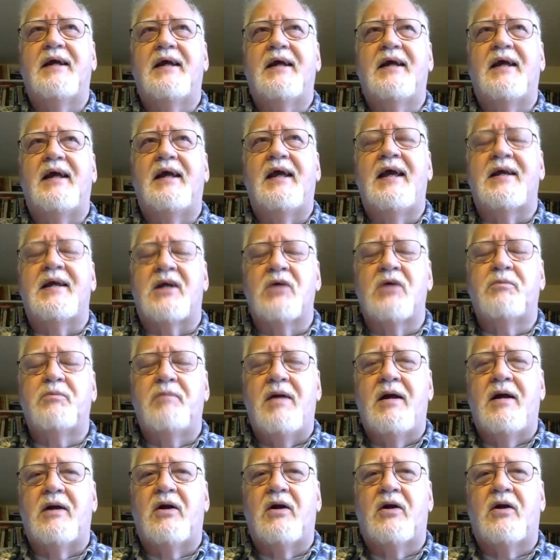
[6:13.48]
It
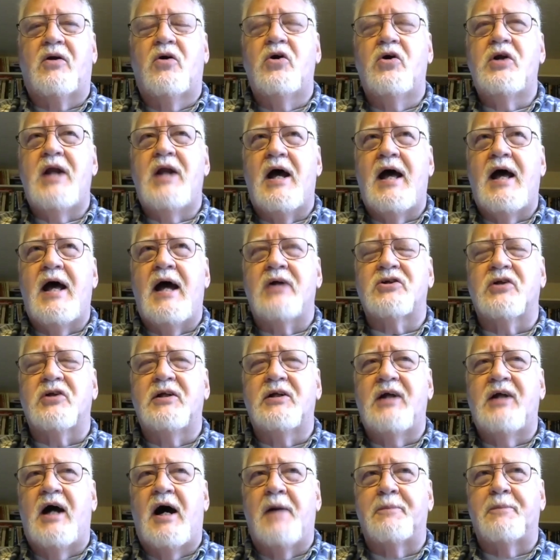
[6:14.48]
could
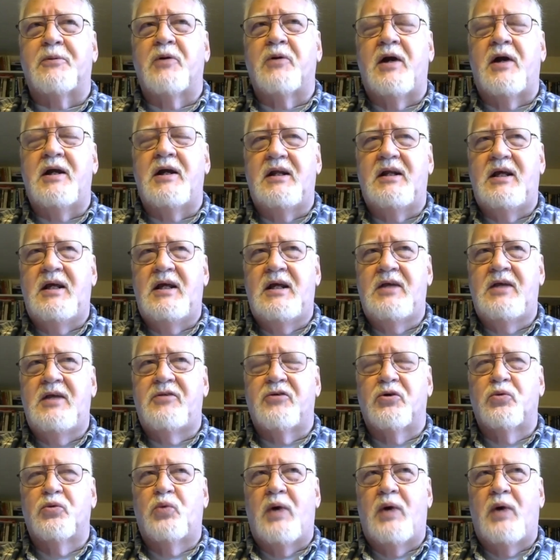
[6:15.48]
actually operate
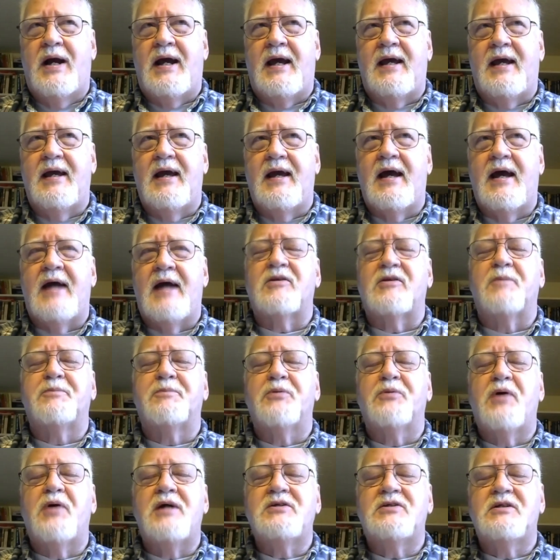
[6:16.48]
either way. At the
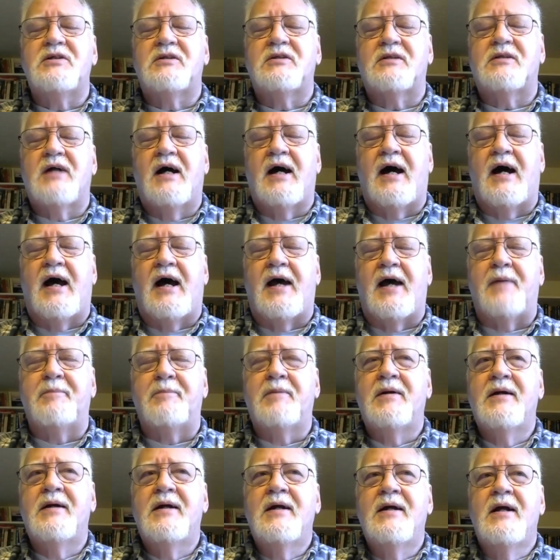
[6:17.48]
present time,
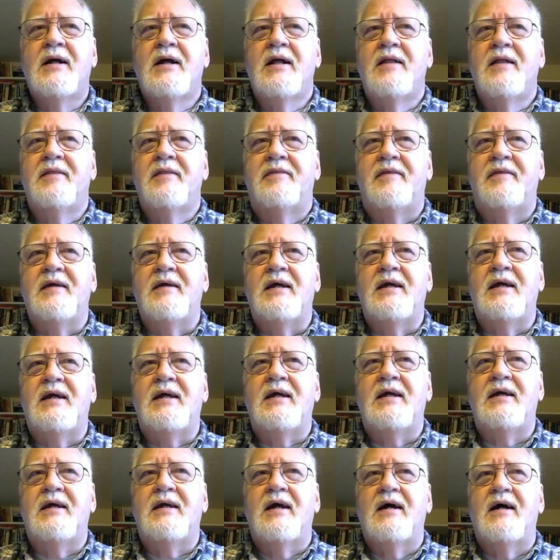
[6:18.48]

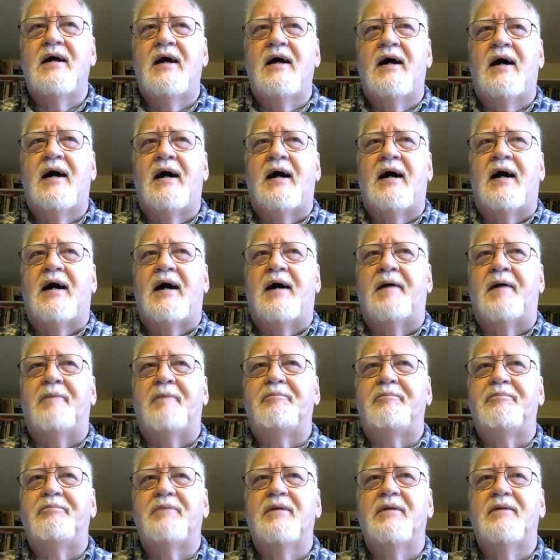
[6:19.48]
the
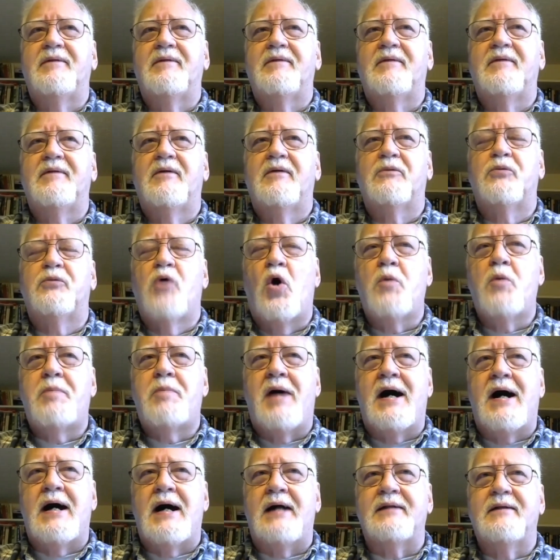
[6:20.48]

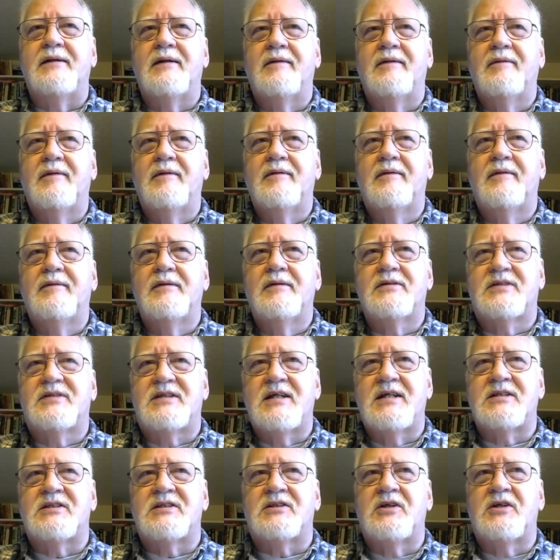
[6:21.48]
robot
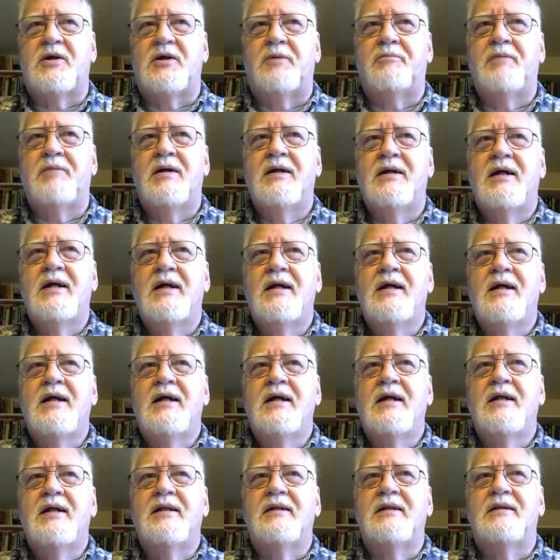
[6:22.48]
system
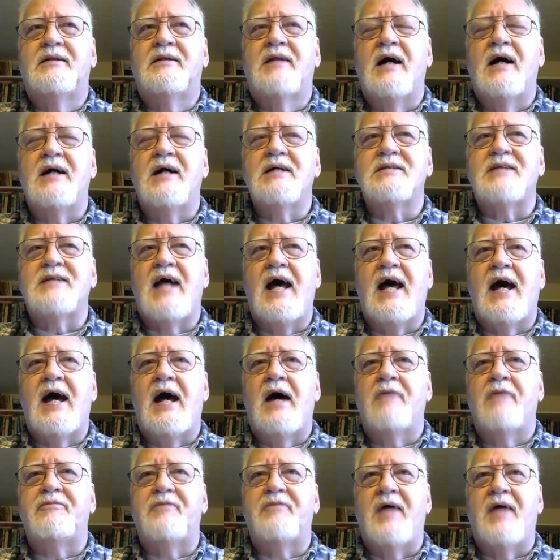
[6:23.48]
does
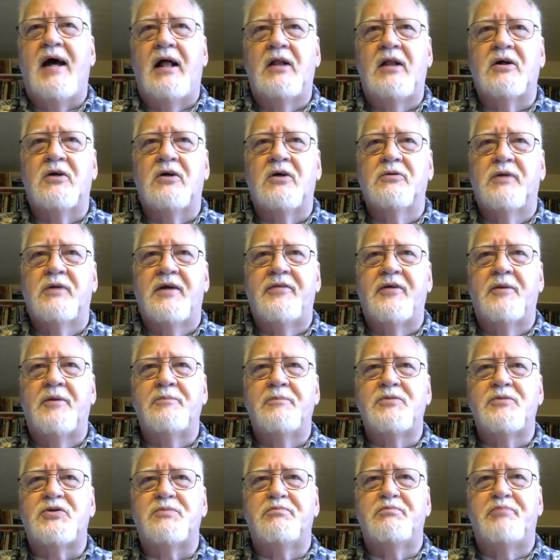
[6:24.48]
have
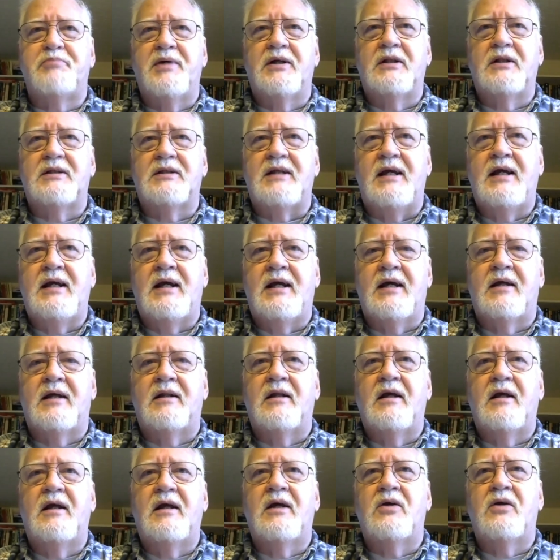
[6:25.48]
algorithms built in
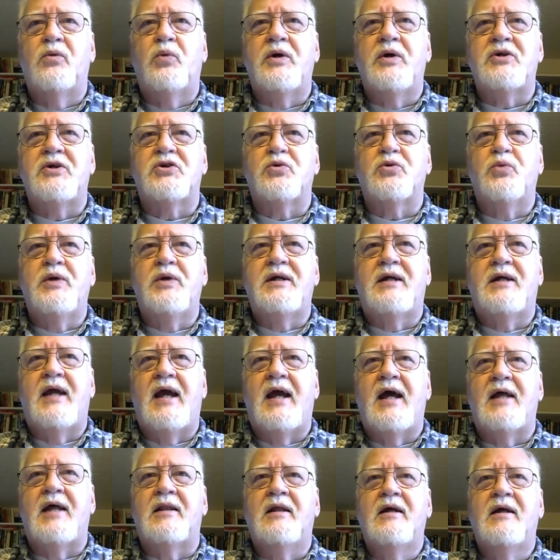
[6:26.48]
which we
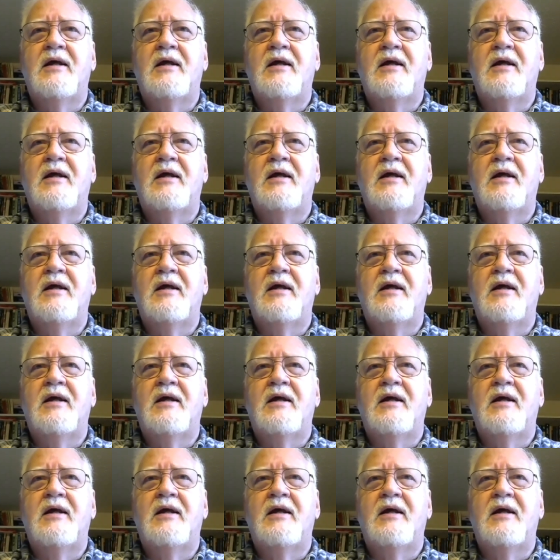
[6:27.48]
can